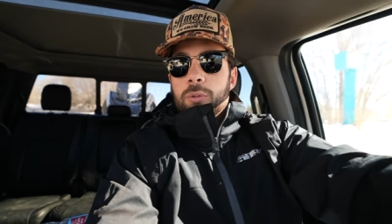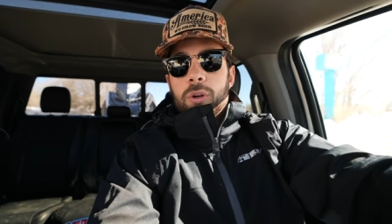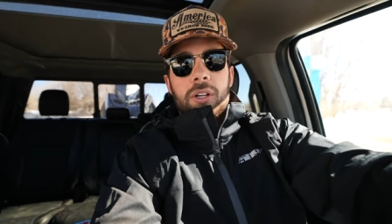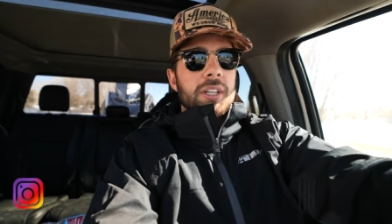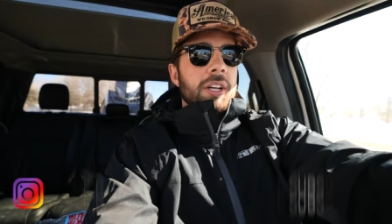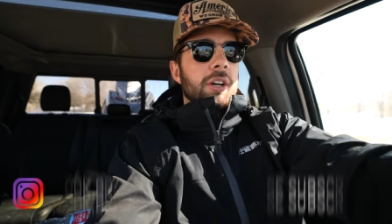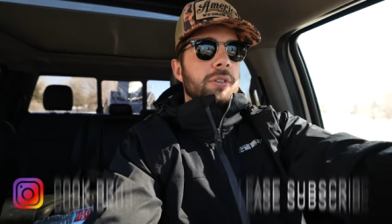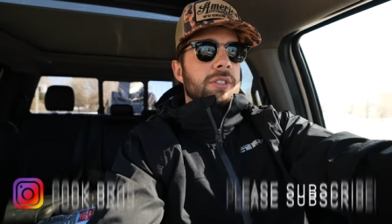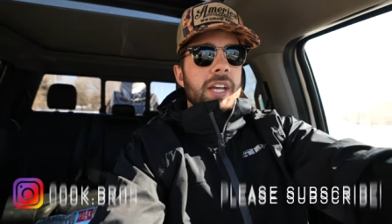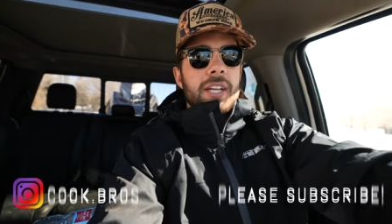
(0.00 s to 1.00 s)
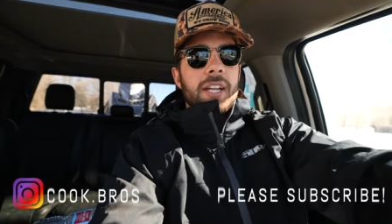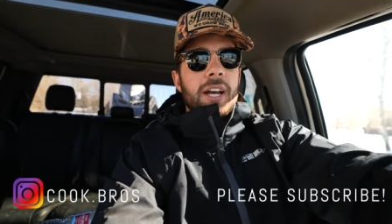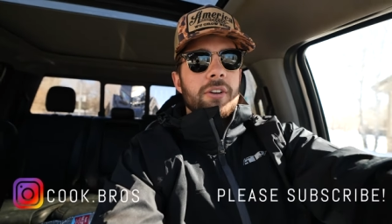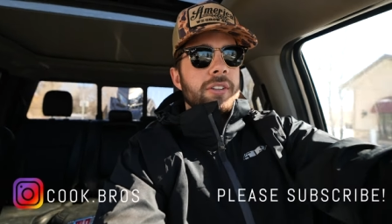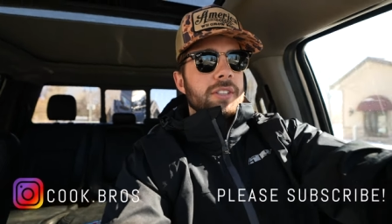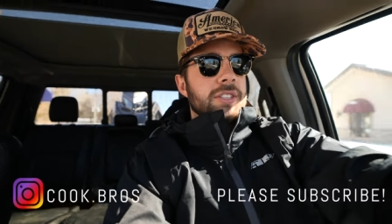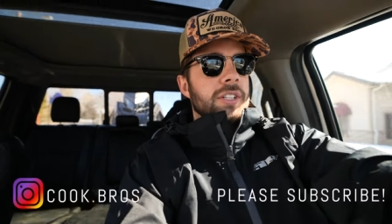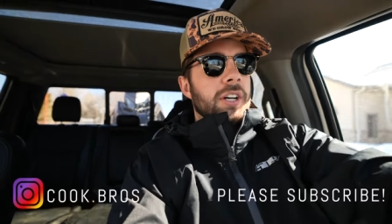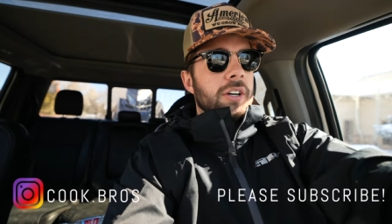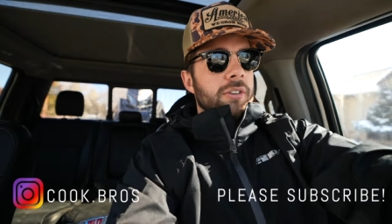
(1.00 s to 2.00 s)
we're gonna go take it out on the
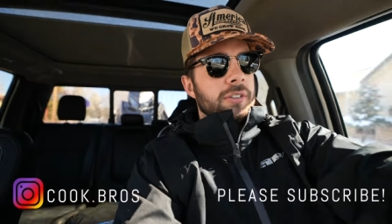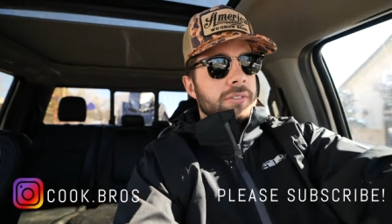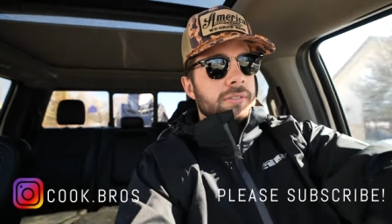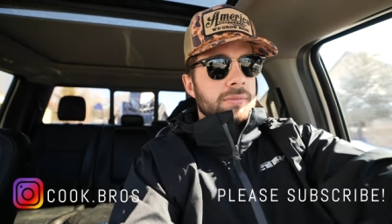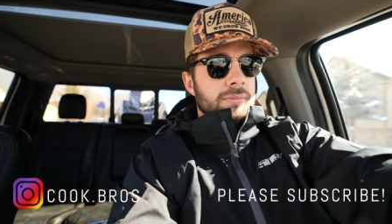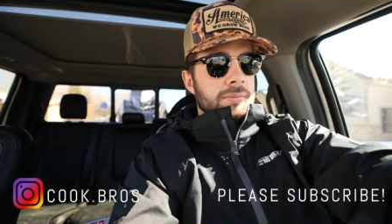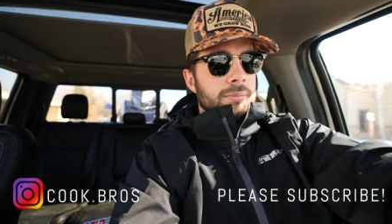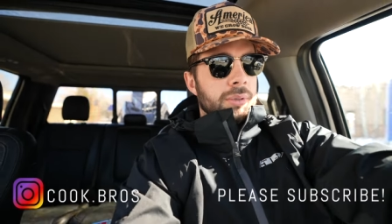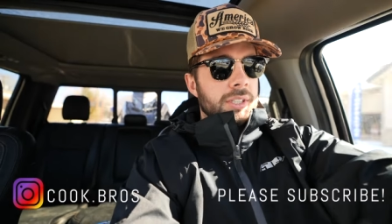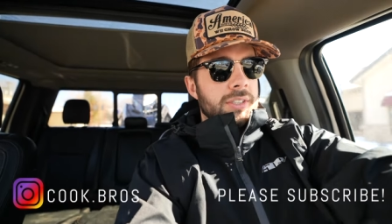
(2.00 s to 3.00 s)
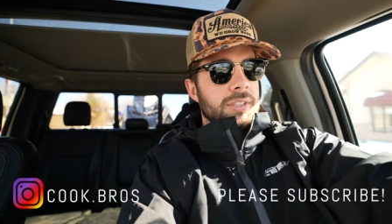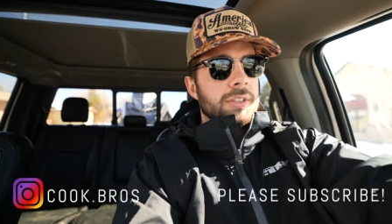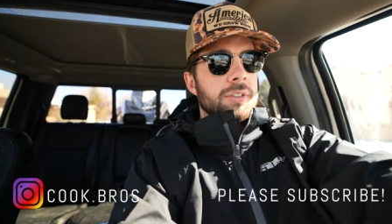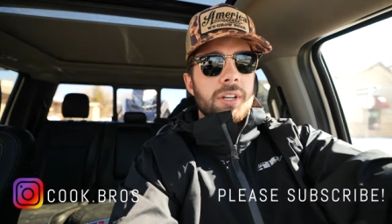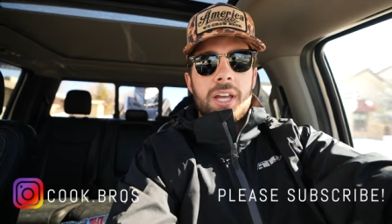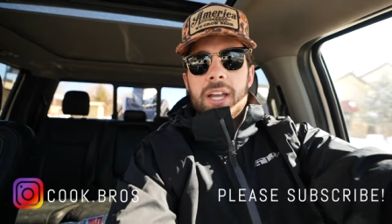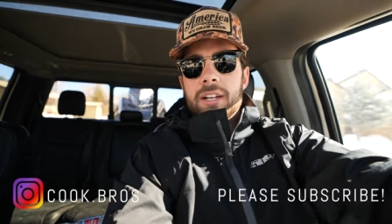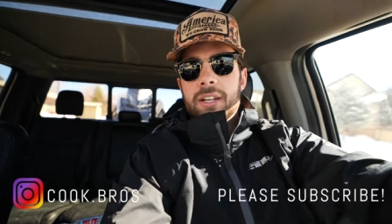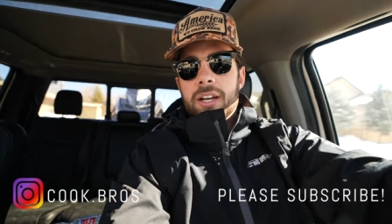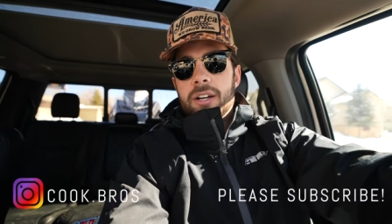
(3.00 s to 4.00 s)
snow pretty soon,
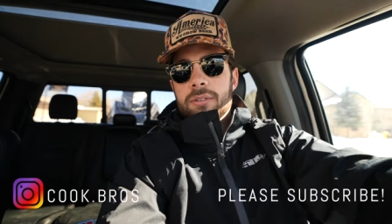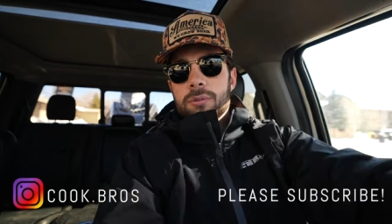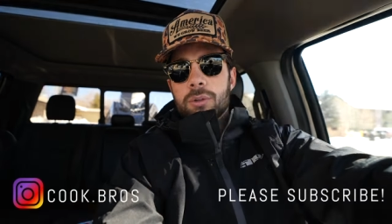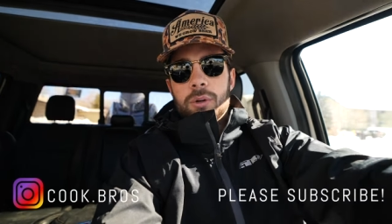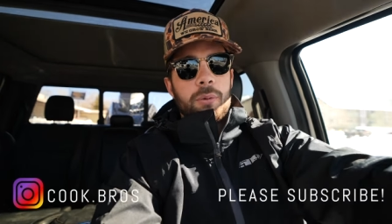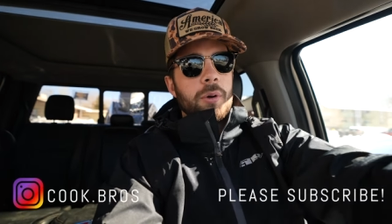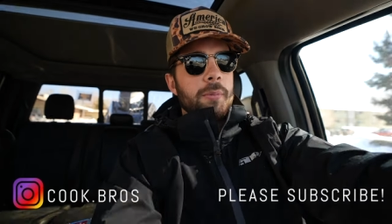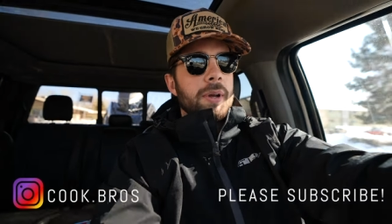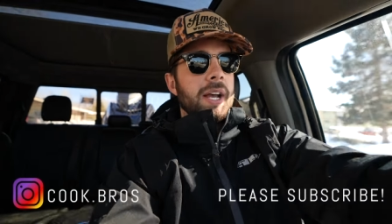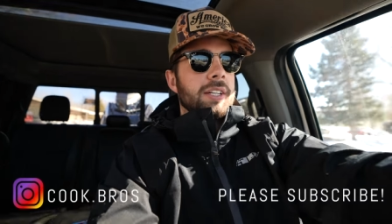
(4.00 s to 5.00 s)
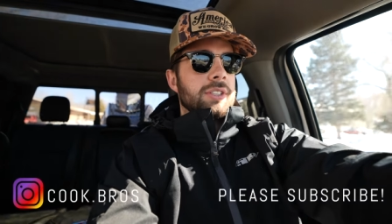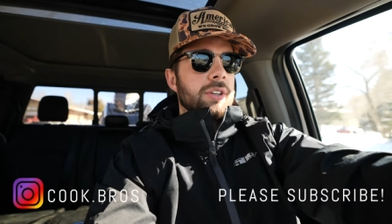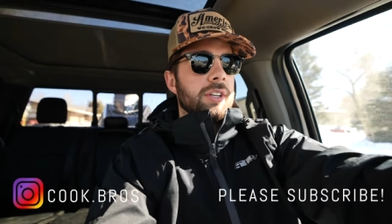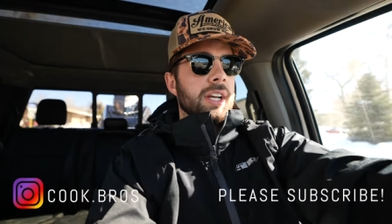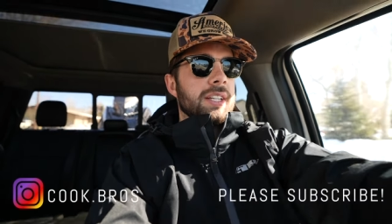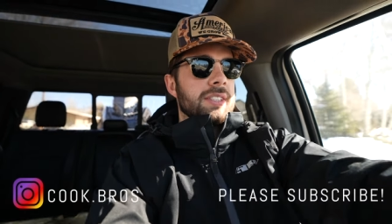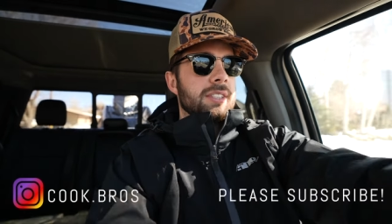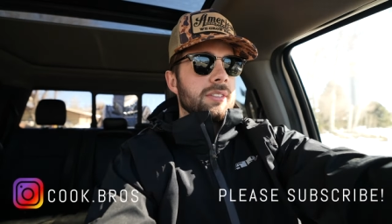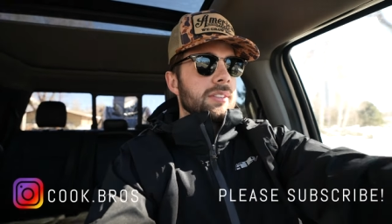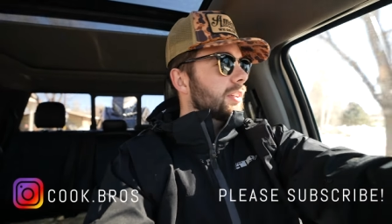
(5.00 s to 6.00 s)
and uh, we'll report back, show you guys
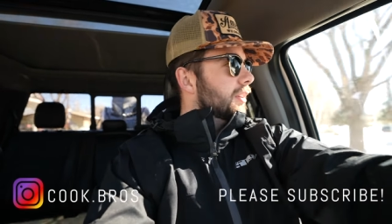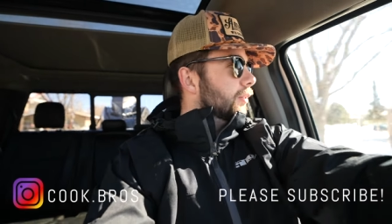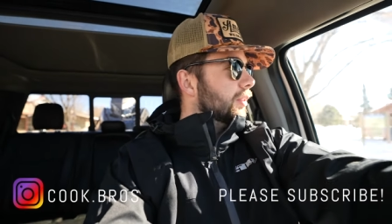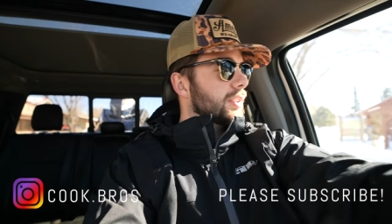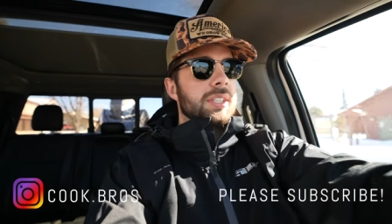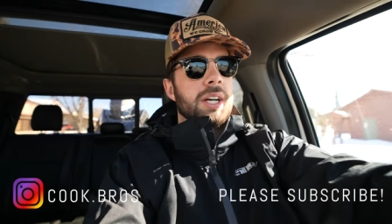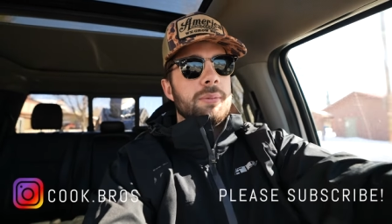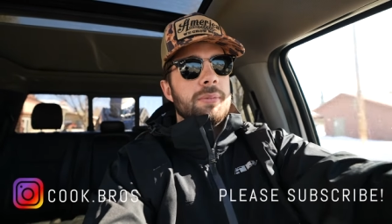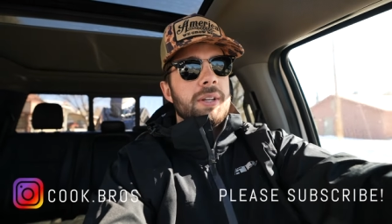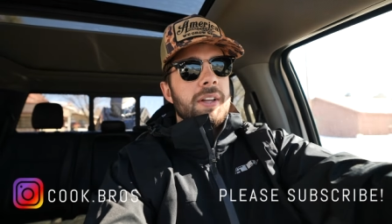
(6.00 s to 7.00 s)
what's up,